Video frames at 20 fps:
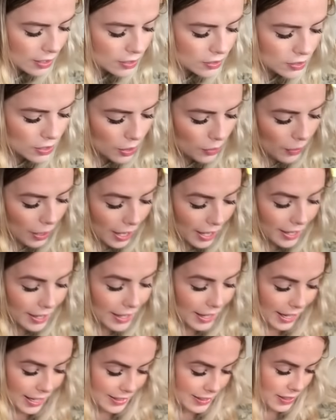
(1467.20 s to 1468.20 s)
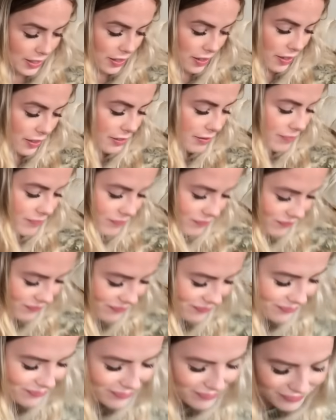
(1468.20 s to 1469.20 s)
So I cast on,
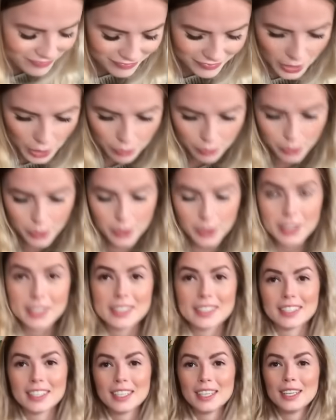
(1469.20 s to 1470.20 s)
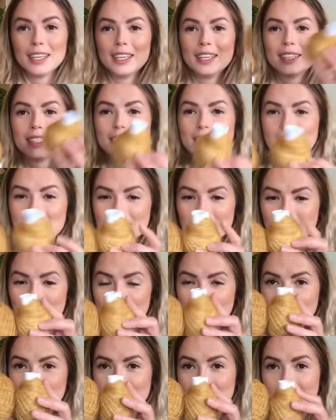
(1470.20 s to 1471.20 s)
of course. So
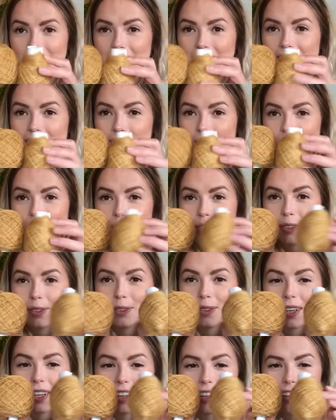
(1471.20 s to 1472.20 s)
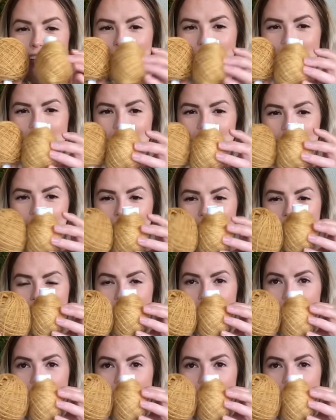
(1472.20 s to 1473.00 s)
these are the 2 lovely